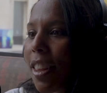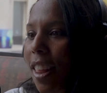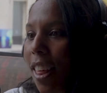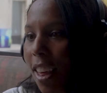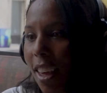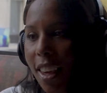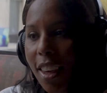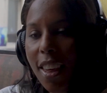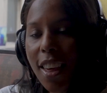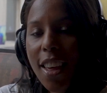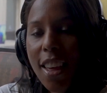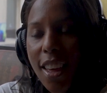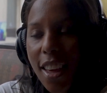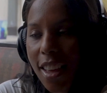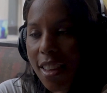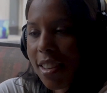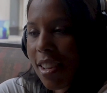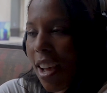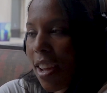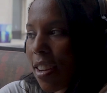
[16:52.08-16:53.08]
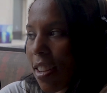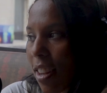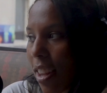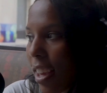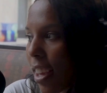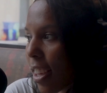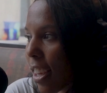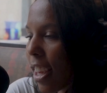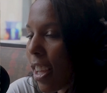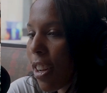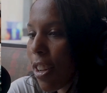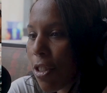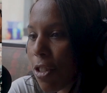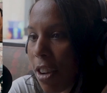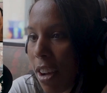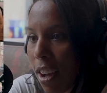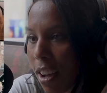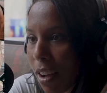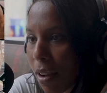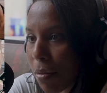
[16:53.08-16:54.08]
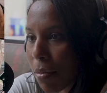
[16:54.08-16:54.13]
Like, it's kind of like getting a job.